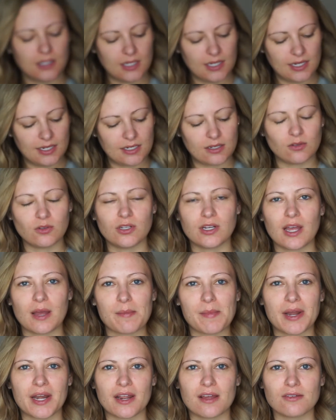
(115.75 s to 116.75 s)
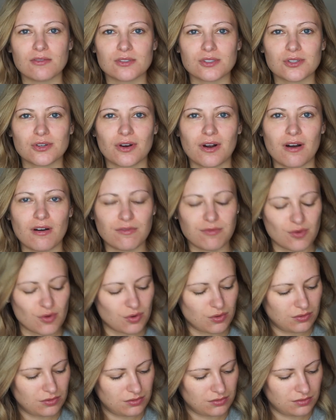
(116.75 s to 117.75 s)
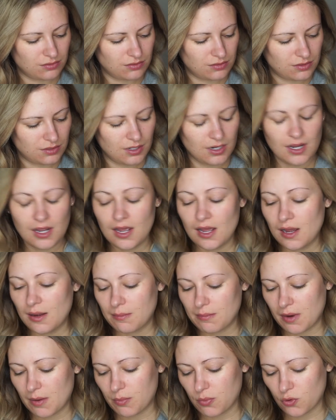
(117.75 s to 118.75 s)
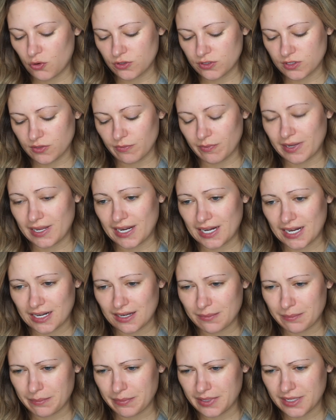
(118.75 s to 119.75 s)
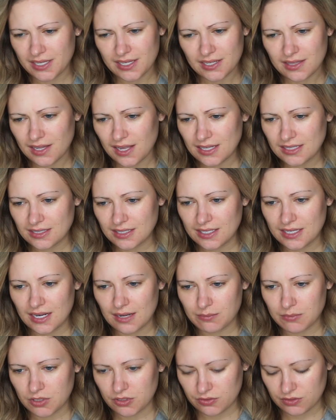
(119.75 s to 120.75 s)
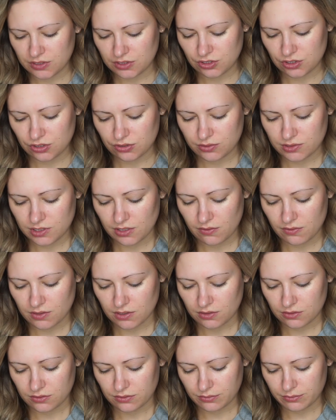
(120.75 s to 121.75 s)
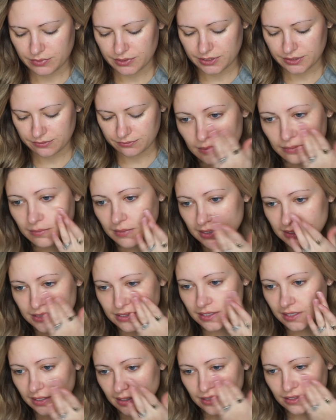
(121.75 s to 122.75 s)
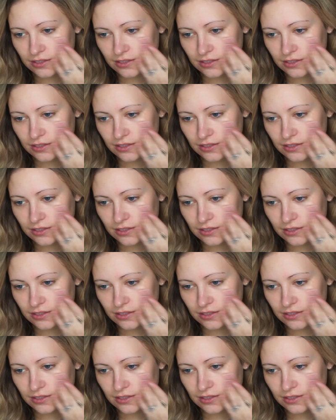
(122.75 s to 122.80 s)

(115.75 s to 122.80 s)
and don't look at my nails, they're awful. My pores have been big lately. I'm not really sure what's going on, but my skin